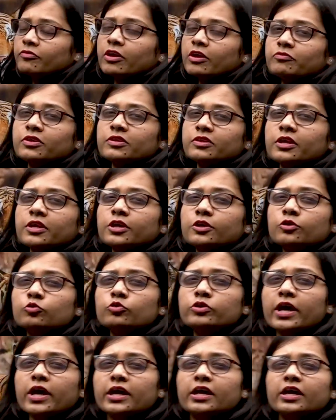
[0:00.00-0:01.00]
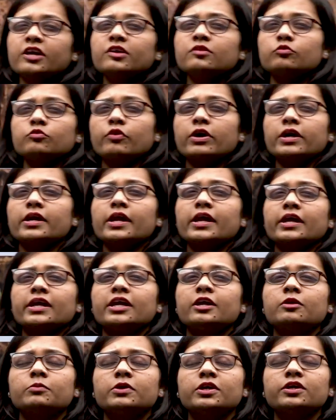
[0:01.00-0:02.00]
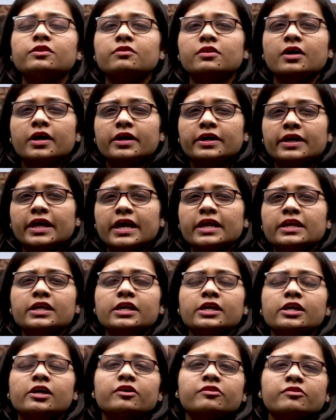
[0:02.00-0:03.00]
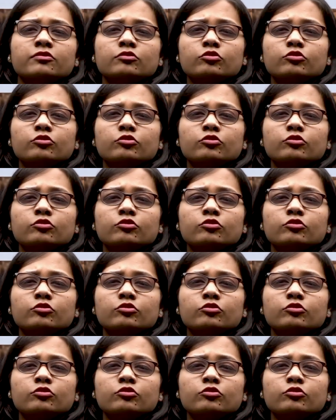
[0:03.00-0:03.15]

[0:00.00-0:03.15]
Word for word: When we say 2 decades, 1 decade means 10 years.